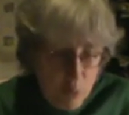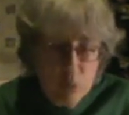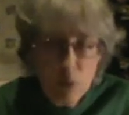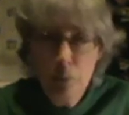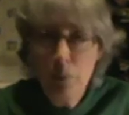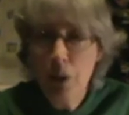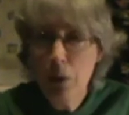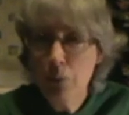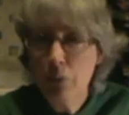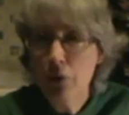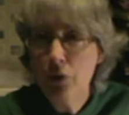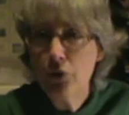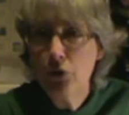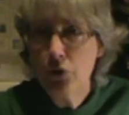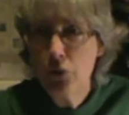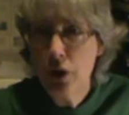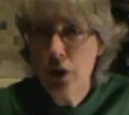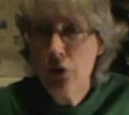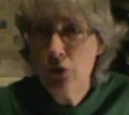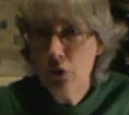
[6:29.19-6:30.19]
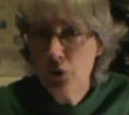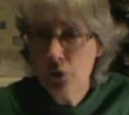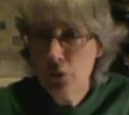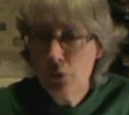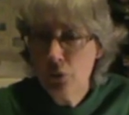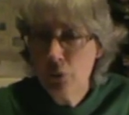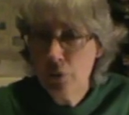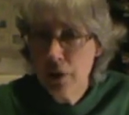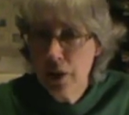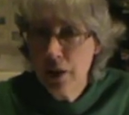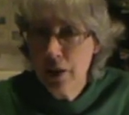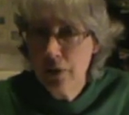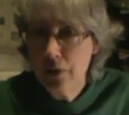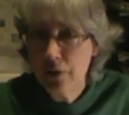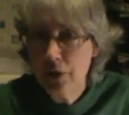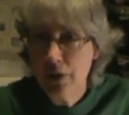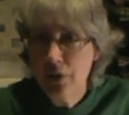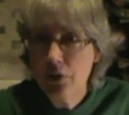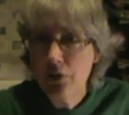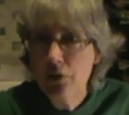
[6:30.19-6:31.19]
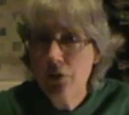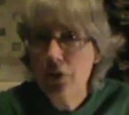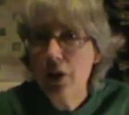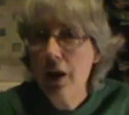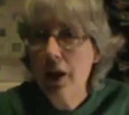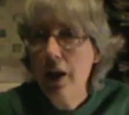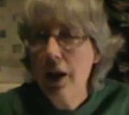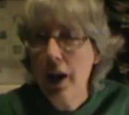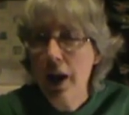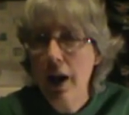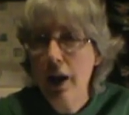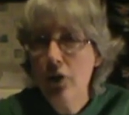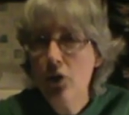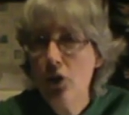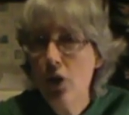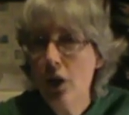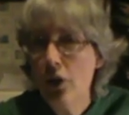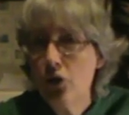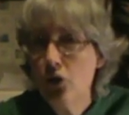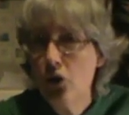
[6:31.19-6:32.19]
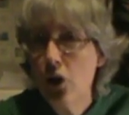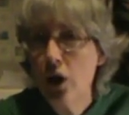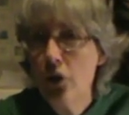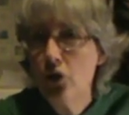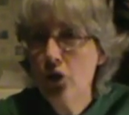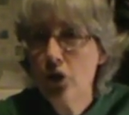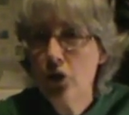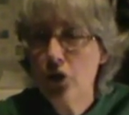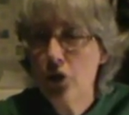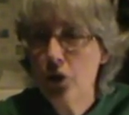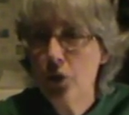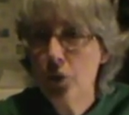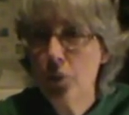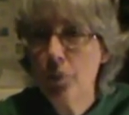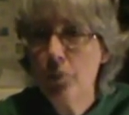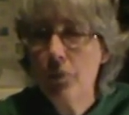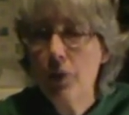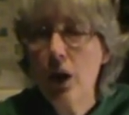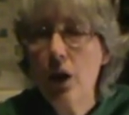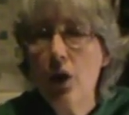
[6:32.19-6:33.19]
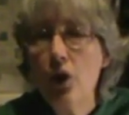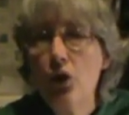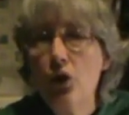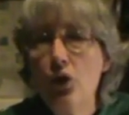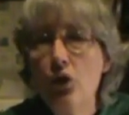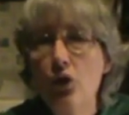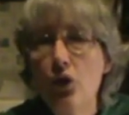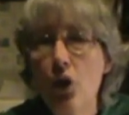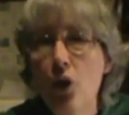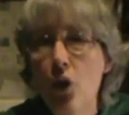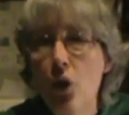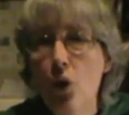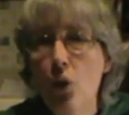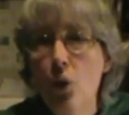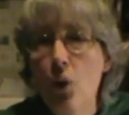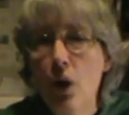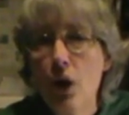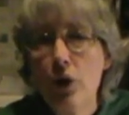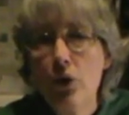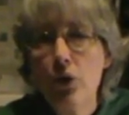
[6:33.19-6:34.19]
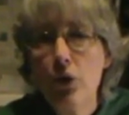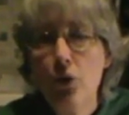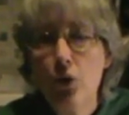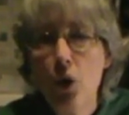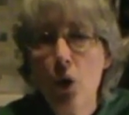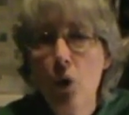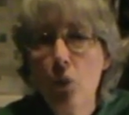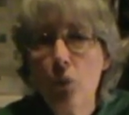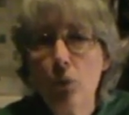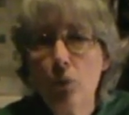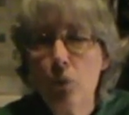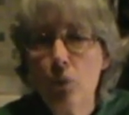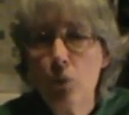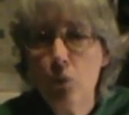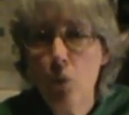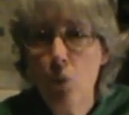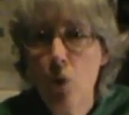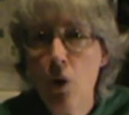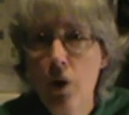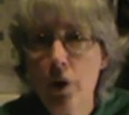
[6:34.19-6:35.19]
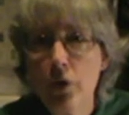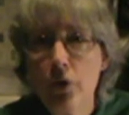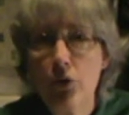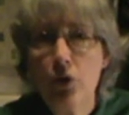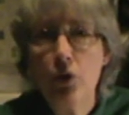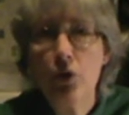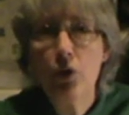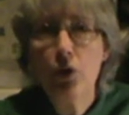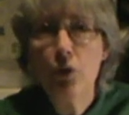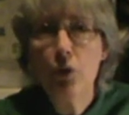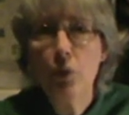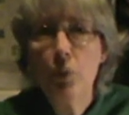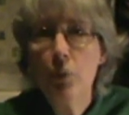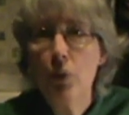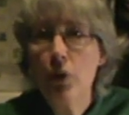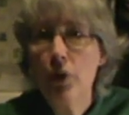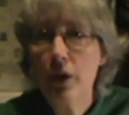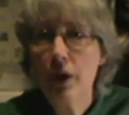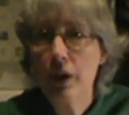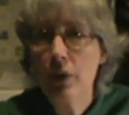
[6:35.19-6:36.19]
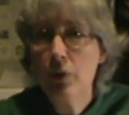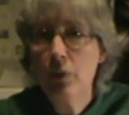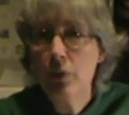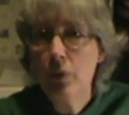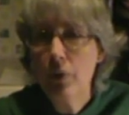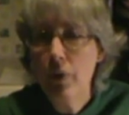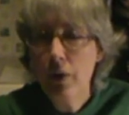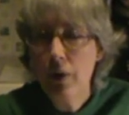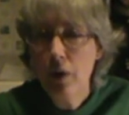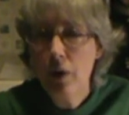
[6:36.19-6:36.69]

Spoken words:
Remember, strangers are reading this and judging you, so you don't want to put in